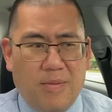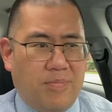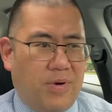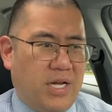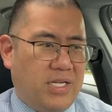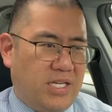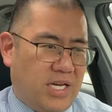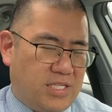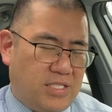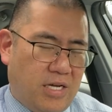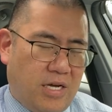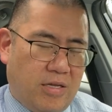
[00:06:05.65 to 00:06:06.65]
But
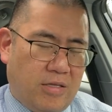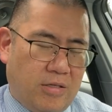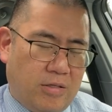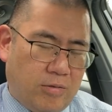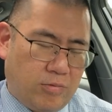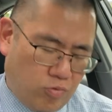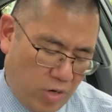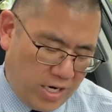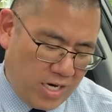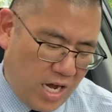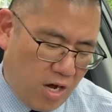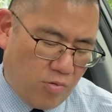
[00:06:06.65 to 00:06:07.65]
yes, right
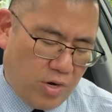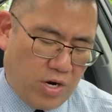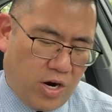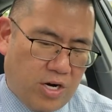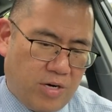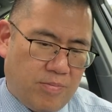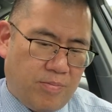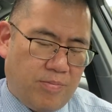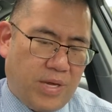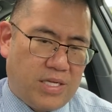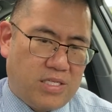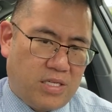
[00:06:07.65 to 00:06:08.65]
now regard him
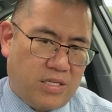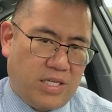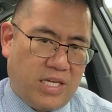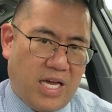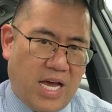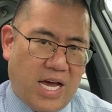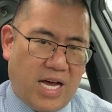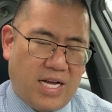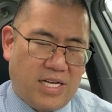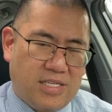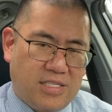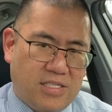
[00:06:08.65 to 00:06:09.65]
basically
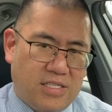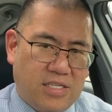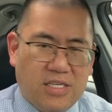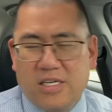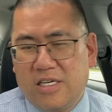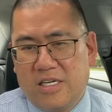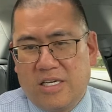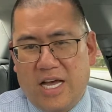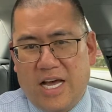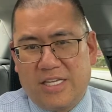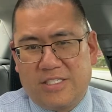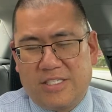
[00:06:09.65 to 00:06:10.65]
as
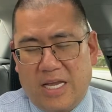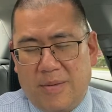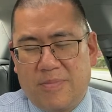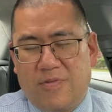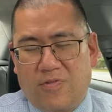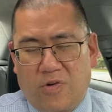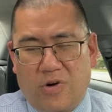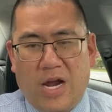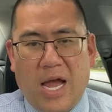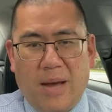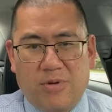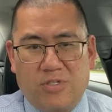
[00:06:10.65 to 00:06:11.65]
depth for
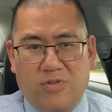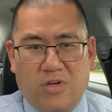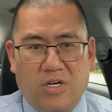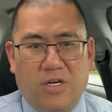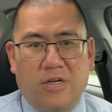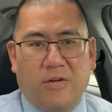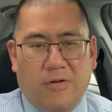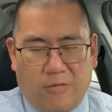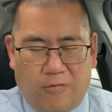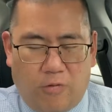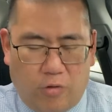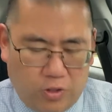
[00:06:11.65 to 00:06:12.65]
Abbotsford,
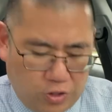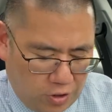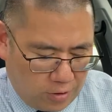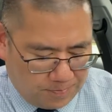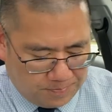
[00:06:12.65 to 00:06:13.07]
for sure.